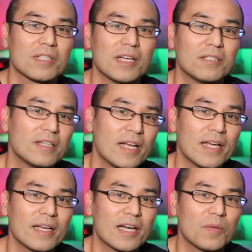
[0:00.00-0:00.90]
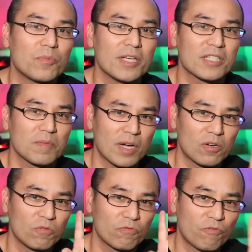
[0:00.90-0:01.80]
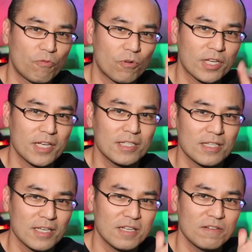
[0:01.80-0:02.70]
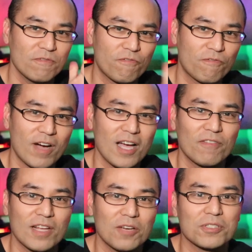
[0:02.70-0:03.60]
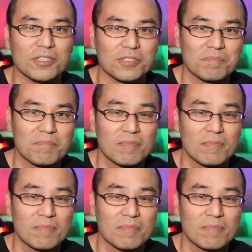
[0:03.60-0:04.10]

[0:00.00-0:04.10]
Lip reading: and today I am raising my own 4 kids in 5 languages.